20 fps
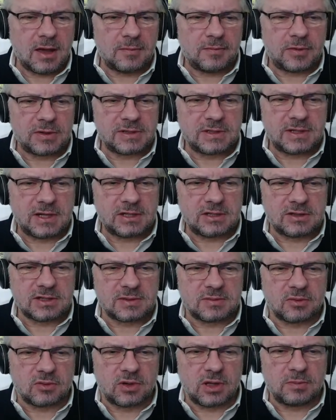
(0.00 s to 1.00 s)
presentation
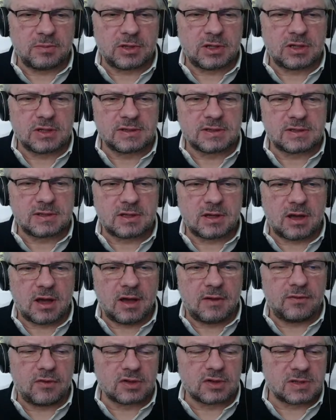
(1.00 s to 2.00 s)
this morning because
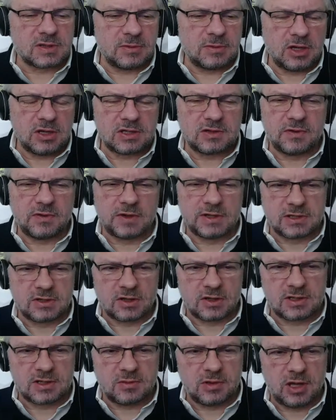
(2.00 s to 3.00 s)
I've got some news, Richard's
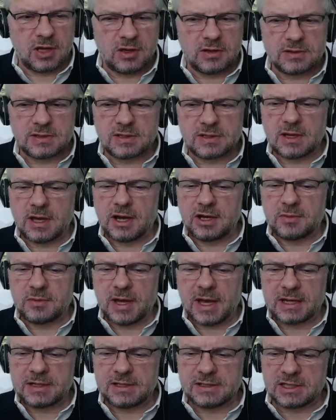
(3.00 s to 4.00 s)
got some news, and
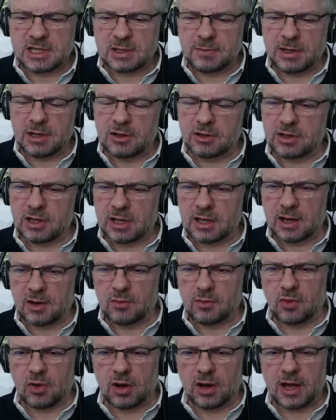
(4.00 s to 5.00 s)
McHattie's going to be looking
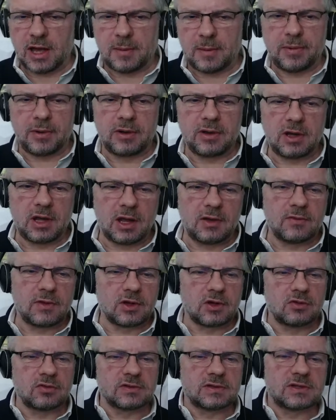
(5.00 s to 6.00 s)
at what happened over the
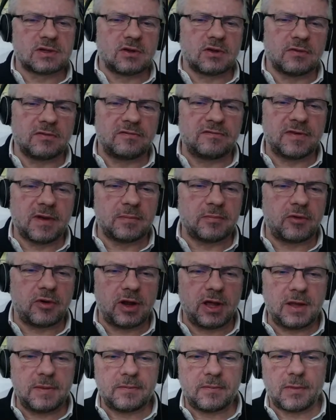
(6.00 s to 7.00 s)
course of
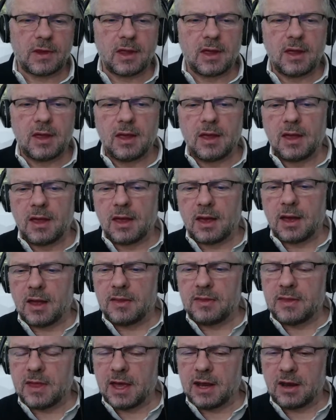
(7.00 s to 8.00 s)
February.
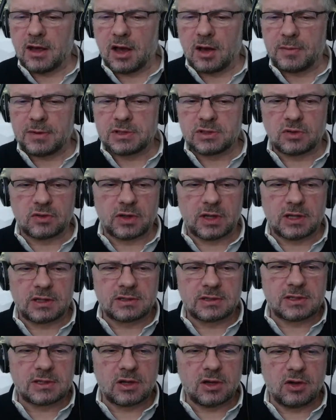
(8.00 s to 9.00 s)
And then I'll be talking
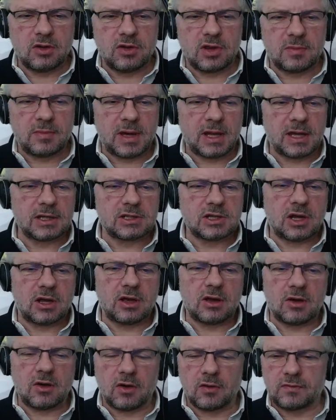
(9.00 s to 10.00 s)
to the
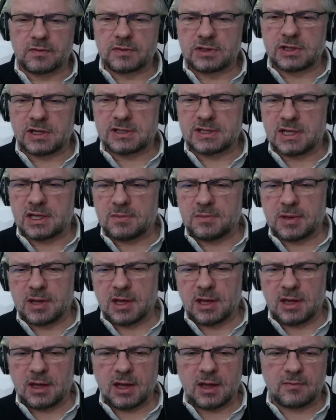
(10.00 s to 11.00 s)
manager of
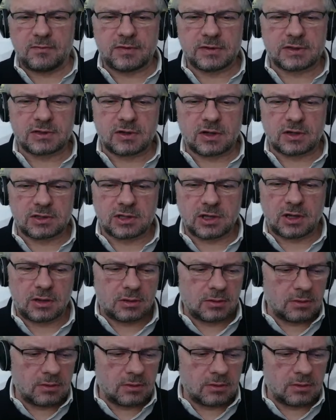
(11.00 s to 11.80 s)
GCP Infrastructure.